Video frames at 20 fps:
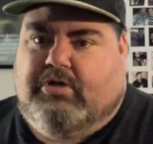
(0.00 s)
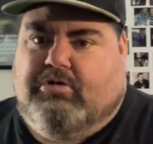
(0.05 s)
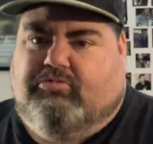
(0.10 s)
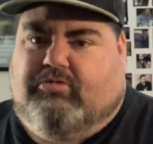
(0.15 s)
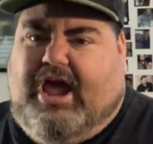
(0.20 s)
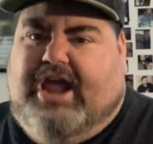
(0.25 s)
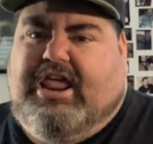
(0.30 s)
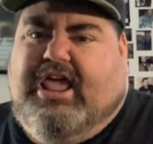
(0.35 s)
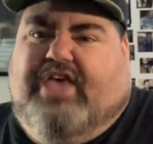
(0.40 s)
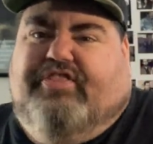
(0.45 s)

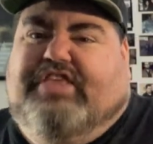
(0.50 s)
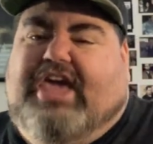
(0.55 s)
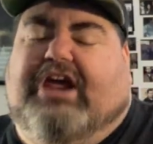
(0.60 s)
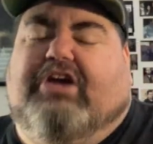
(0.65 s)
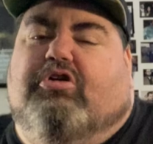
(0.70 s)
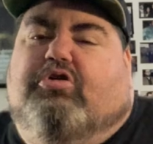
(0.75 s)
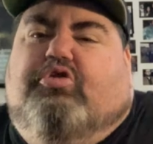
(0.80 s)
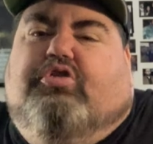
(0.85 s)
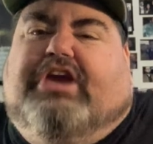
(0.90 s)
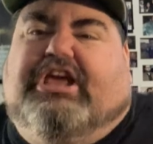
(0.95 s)
Right? Then
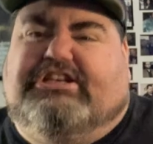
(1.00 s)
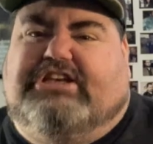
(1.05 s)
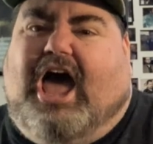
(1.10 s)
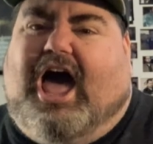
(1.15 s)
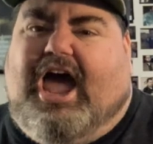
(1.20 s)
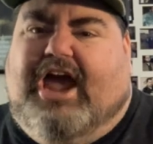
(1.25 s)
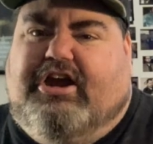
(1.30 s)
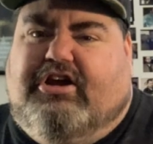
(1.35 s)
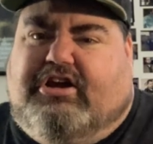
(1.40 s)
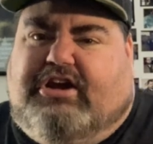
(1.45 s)
who gets
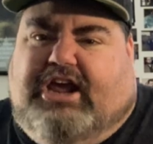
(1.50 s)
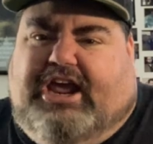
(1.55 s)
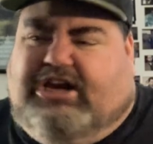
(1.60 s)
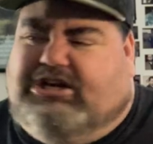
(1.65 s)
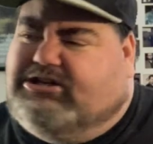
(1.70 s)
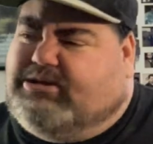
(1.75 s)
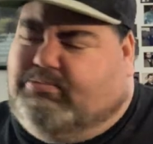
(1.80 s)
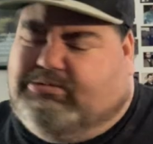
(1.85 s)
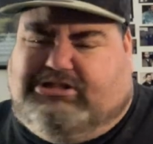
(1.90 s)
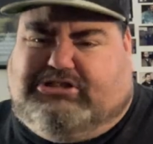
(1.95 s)
hired in
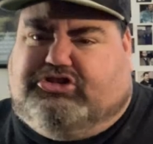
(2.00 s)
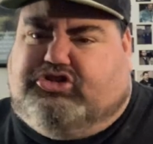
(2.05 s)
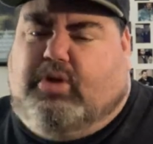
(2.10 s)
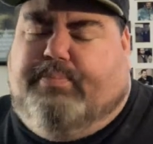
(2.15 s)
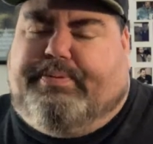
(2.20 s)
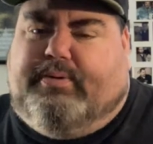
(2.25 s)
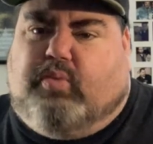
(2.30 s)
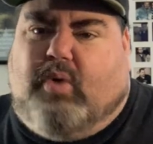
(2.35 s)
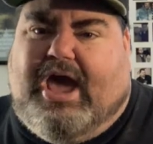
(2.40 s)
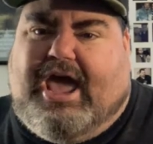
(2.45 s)
some
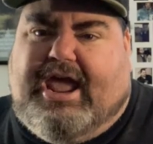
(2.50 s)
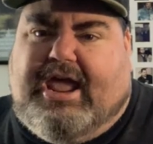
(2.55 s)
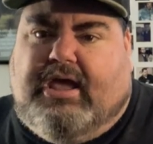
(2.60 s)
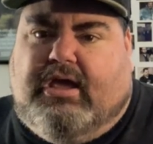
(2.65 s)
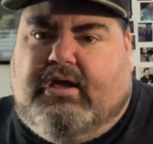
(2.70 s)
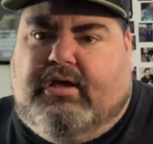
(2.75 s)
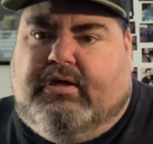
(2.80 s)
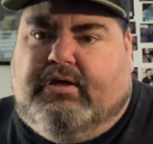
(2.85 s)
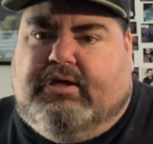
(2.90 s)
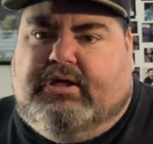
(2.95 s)
stupid
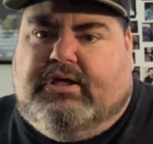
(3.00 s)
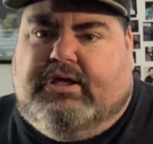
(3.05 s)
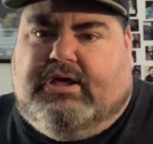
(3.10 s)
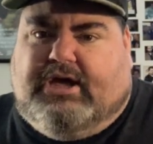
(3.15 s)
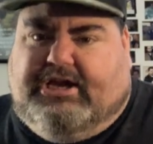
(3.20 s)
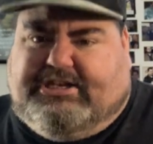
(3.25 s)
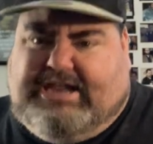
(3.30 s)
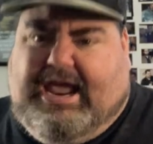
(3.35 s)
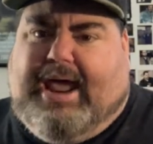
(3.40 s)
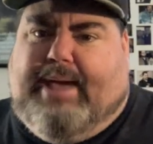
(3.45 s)
way?
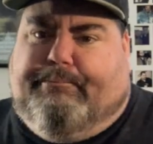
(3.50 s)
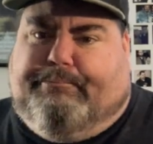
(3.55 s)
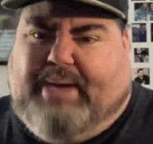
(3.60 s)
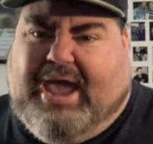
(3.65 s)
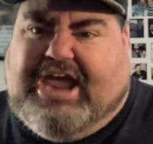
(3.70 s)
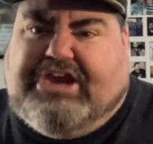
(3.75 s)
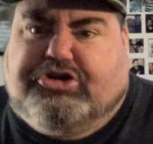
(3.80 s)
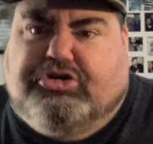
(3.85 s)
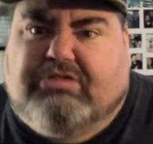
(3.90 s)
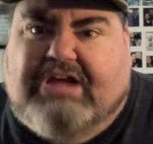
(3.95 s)
A damn
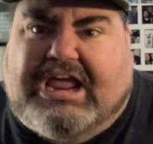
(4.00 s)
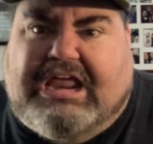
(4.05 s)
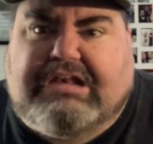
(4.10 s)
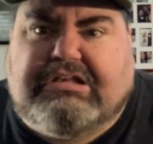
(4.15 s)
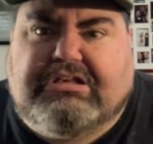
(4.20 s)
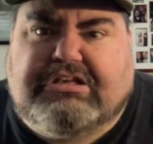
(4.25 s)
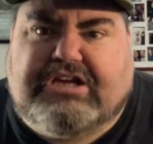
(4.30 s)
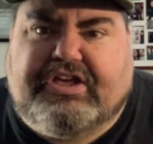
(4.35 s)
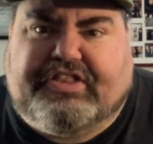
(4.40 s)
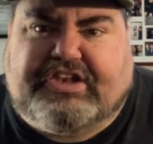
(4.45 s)
Patriot
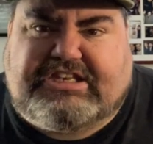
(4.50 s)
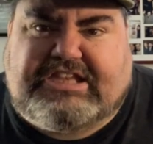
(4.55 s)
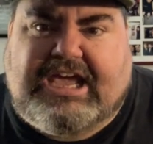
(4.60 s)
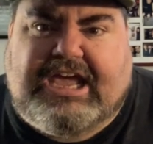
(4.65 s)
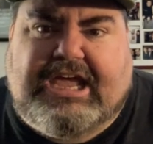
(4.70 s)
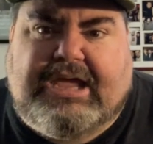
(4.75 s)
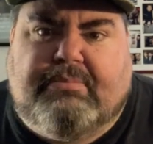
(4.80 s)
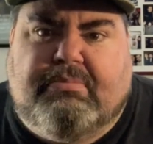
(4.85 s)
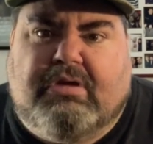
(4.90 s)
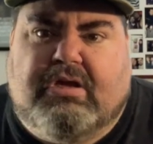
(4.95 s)
to the
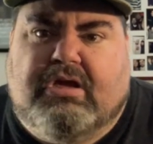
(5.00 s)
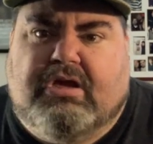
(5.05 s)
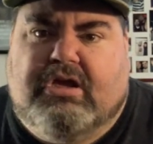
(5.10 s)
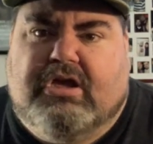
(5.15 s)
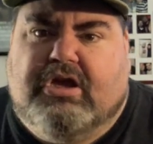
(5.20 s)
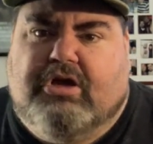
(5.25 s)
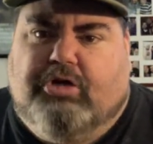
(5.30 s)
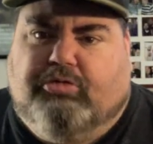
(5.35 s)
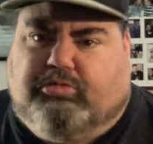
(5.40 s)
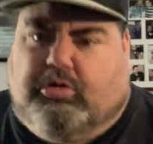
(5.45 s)
team.
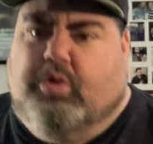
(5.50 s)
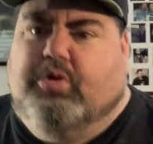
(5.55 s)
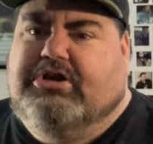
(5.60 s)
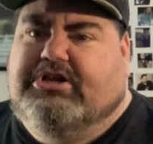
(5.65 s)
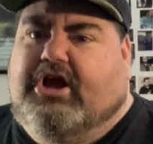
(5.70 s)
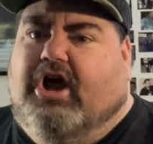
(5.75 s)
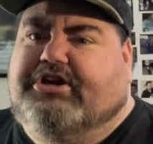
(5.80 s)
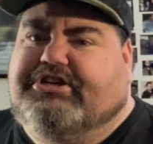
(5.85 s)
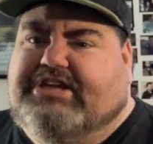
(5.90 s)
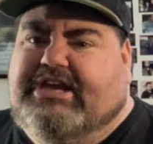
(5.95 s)
Ruins
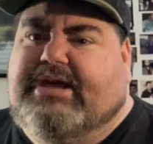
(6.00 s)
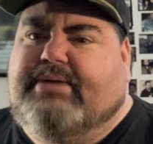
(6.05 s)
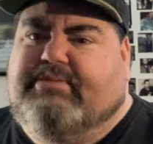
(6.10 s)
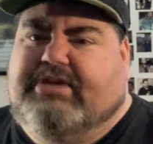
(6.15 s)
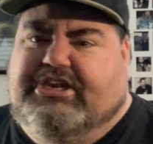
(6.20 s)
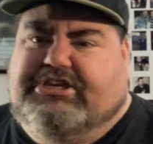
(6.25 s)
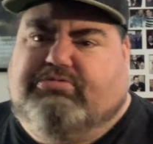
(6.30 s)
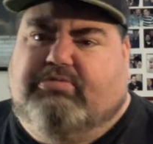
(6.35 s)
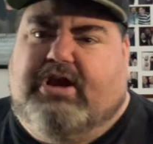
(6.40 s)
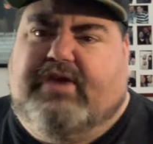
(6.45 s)
our team,
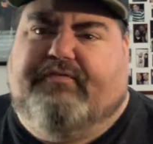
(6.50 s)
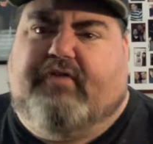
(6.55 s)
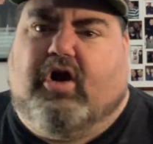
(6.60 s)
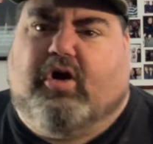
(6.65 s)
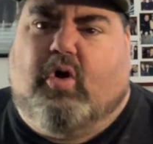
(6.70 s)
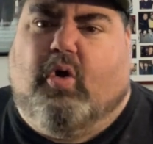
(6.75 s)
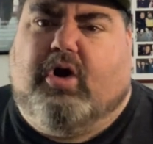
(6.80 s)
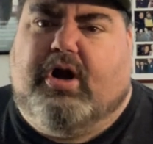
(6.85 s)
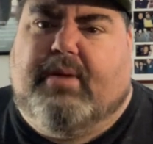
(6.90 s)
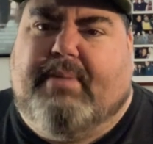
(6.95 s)
gets rid of our
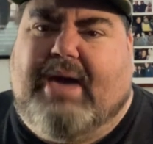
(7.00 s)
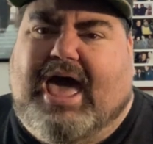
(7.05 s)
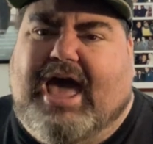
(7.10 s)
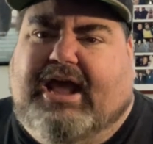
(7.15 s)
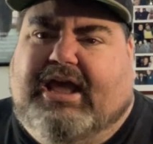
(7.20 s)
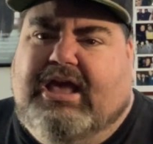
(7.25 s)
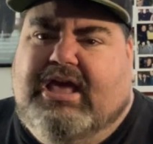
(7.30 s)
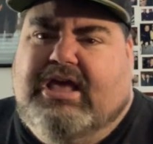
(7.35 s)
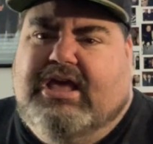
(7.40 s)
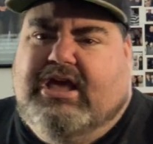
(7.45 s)

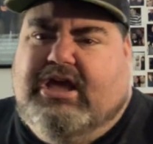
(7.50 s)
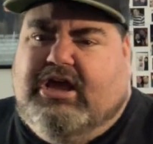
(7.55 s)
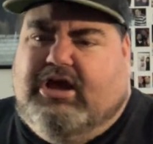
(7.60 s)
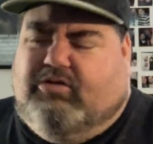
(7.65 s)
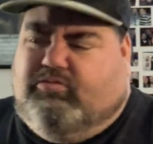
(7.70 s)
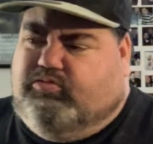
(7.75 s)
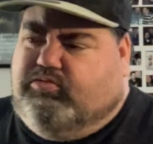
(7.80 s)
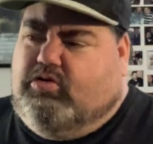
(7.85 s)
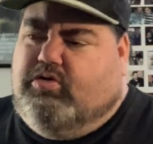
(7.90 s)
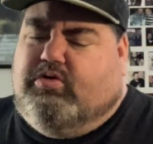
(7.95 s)
quarterback,
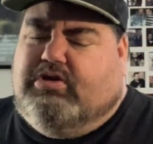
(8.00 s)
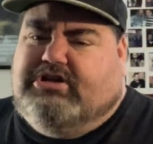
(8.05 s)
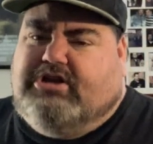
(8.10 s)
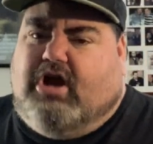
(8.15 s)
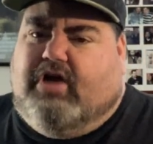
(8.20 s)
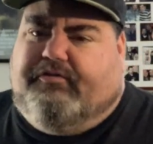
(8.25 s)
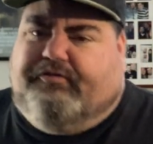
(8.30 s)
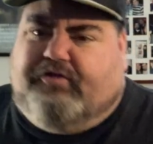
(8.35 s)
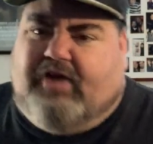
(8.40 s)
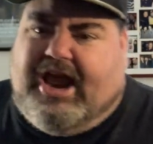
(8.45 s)
and ruins
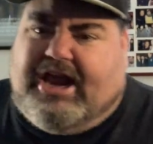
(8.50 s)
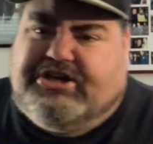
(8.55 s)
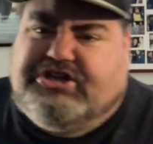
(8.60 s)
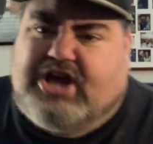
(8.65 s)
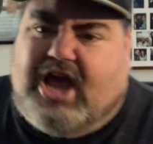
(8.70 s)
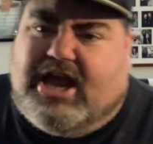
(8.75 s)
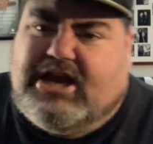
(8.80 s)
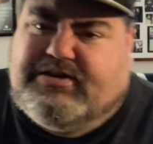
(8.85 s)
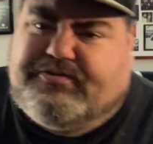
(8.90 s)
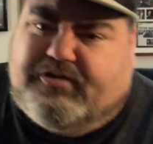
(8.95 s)
our
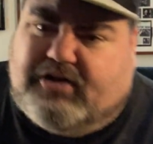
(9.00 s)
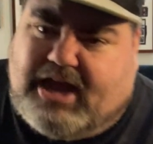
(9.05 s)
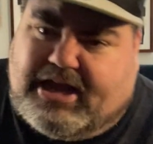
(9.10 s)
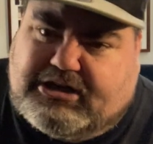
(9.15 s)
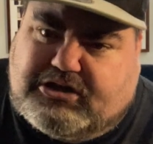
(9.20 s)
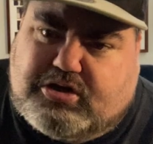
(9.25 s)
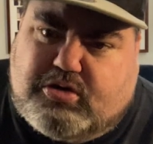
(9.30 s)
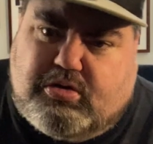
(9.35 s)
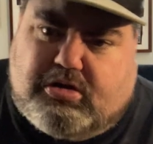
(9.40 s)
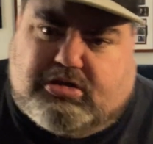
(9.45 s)
franchise for like
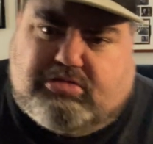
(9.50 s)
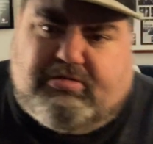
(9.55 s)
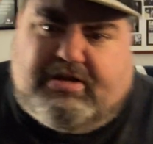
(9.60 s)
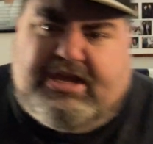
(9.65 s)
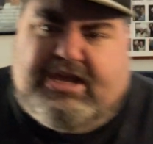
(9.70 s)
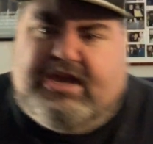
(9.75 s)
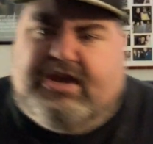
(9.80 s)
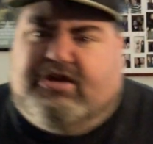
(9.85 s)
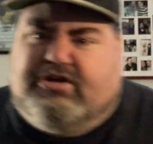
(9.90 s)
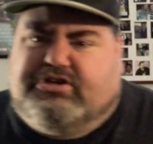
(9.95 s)
2 or 3
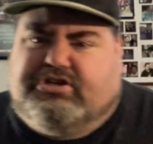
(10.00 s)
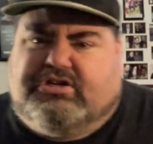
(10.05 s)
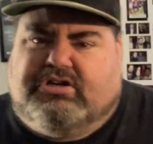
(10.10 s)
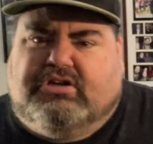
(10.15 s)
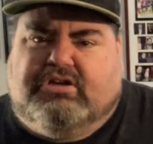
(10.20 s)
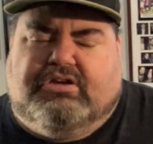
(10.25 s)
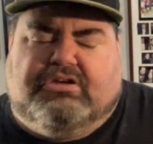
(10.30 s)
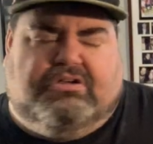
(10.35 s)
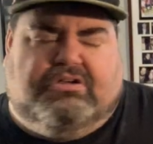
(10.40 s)
years.